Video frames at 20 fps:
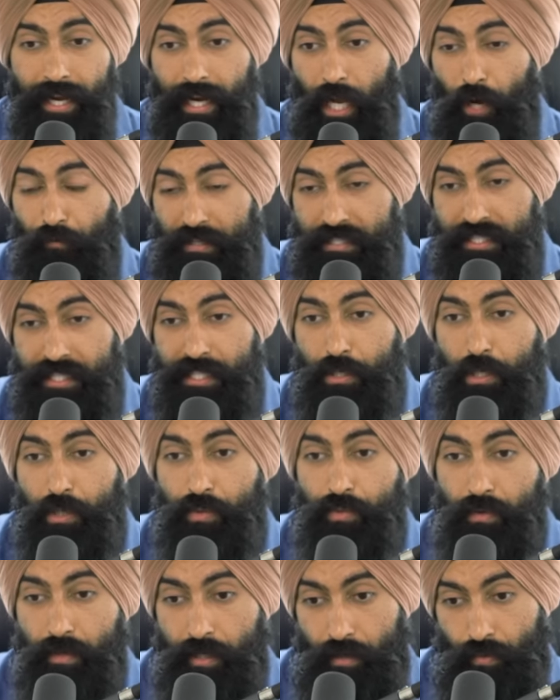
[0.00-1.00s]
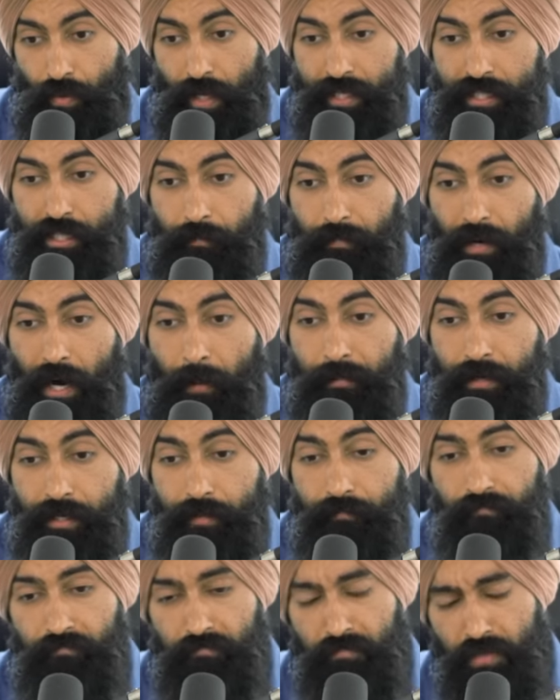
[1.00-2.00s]
Now, if I see a good rental
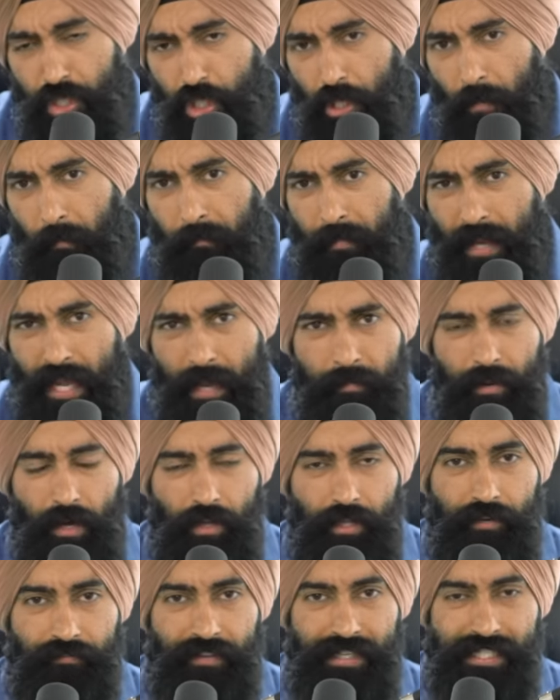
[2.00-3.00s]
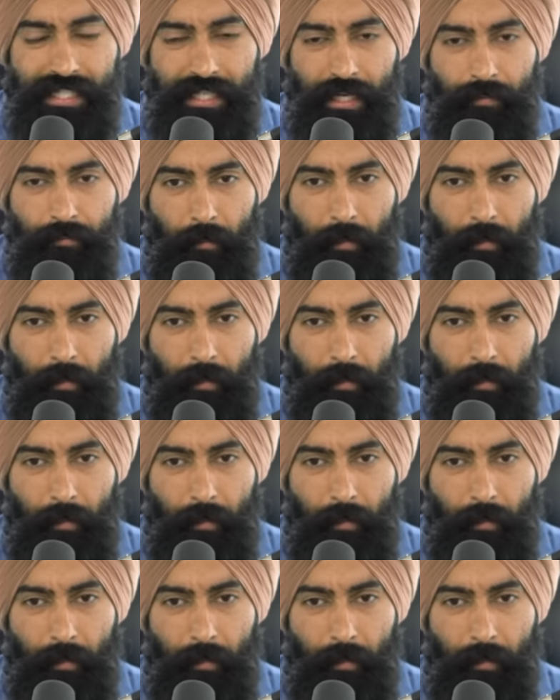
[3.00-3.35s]
property, sure, maybe I'll invest in it.